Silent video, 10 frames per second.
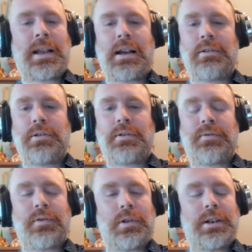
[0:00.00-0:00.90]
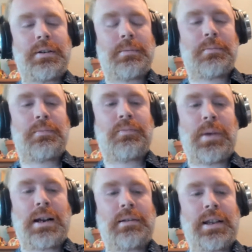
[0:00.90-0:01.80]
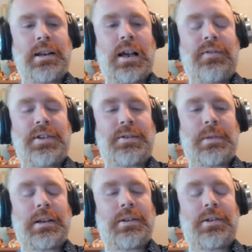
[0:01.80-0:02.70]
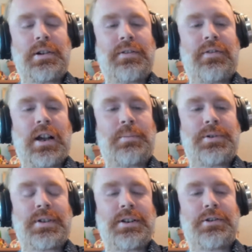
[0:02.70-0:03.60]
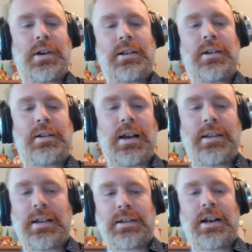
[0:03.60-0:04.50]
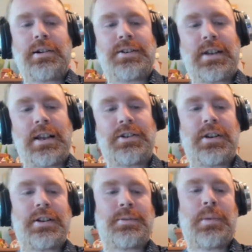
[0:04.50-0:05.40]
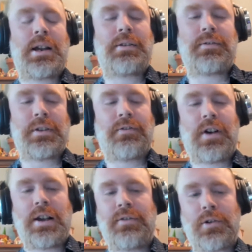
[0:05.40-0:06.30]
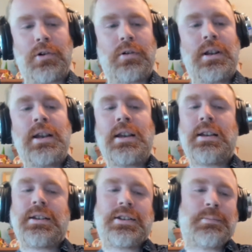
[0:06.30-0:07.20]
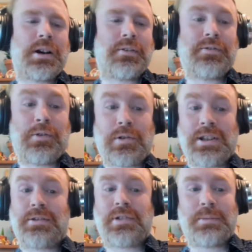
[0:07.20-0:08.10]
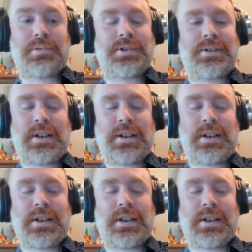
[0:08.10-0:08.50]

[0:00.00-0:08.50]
they got Luke Voit batting leadoff. He's like a 35% strikeout guy. They got Gary Sanchez batting the 5-hole. He's about a 43%